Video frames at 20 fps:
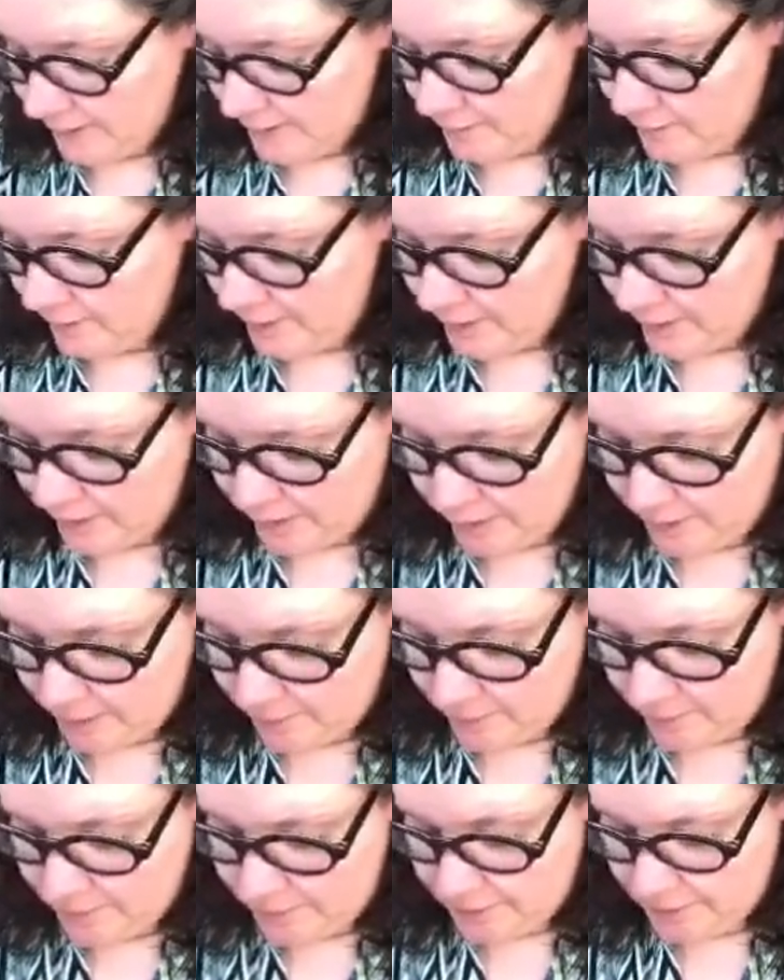Well, I
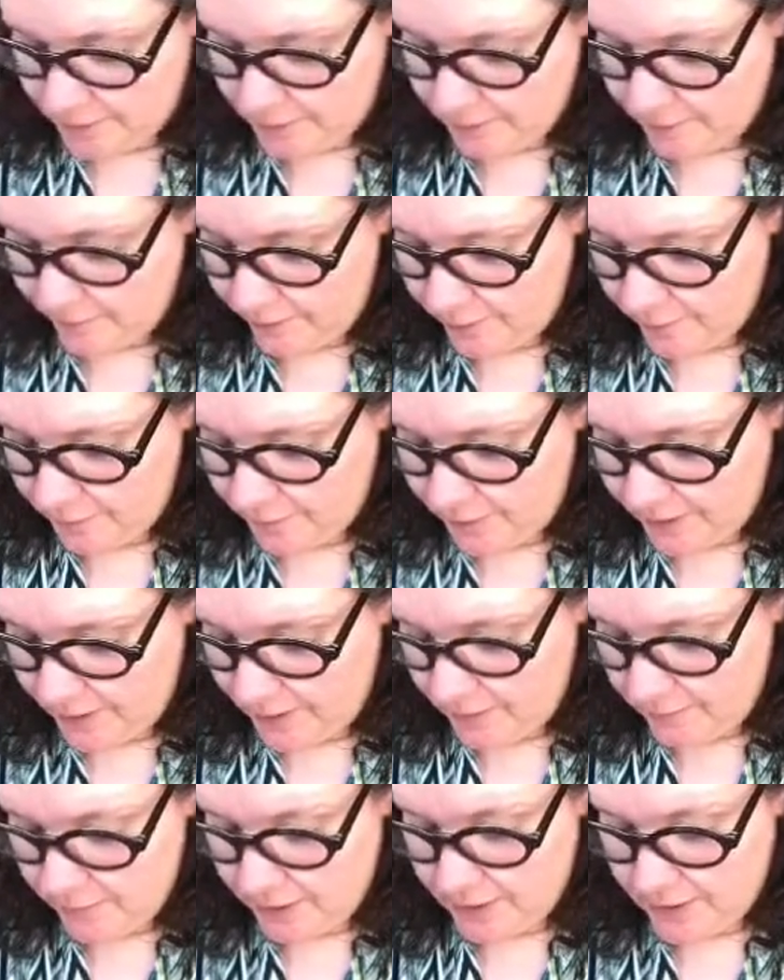think we're just going to run with
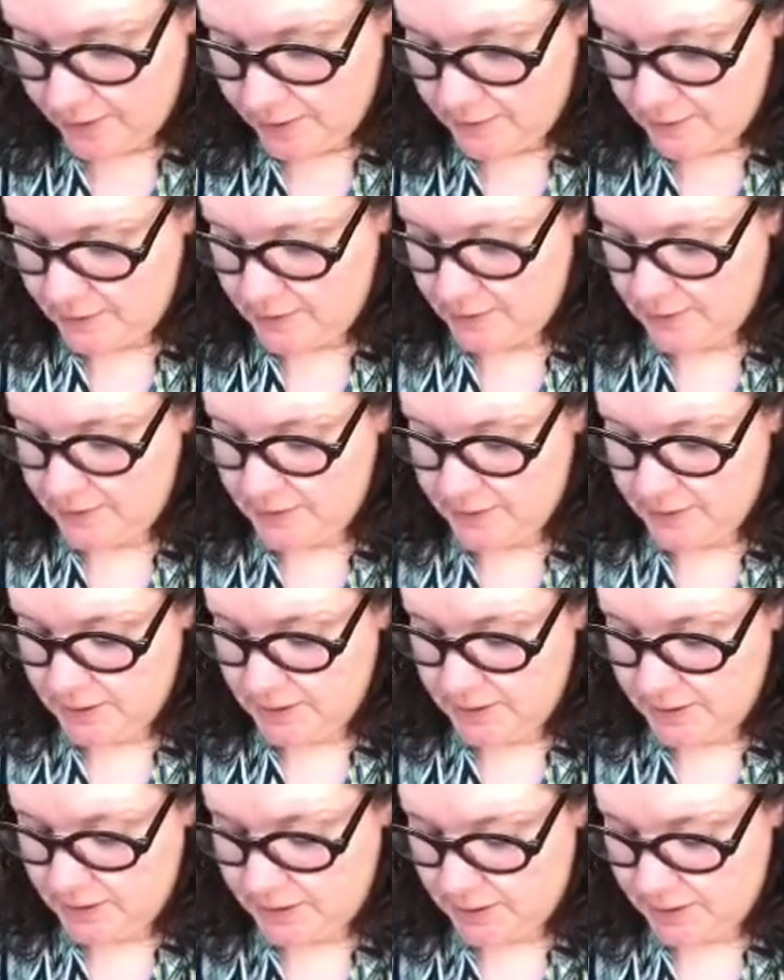that
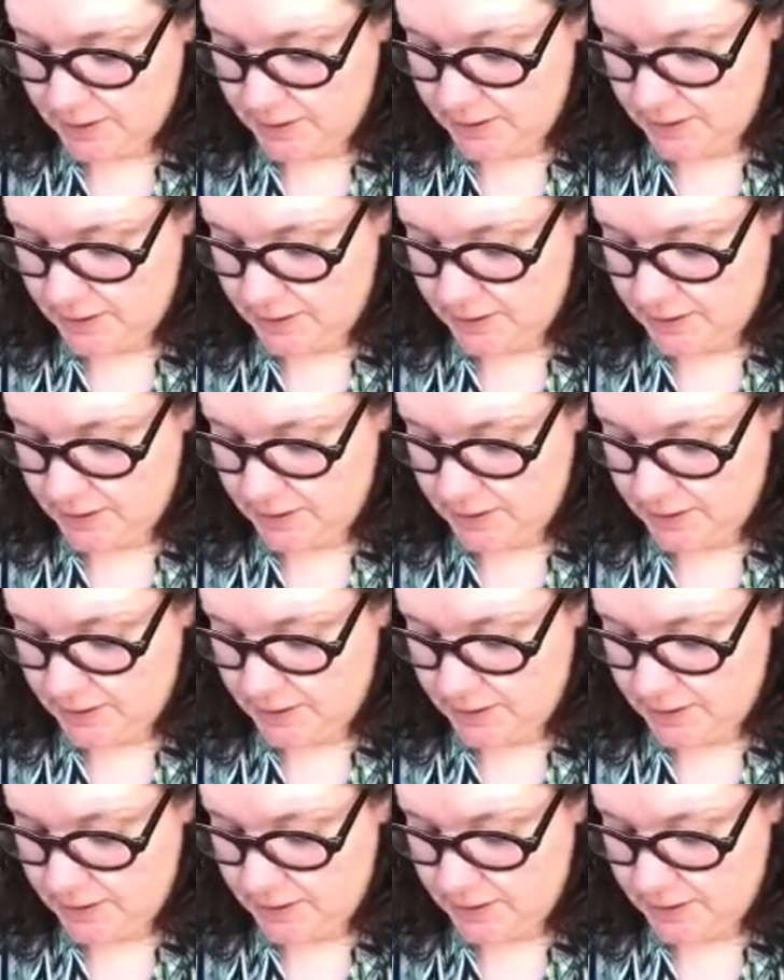because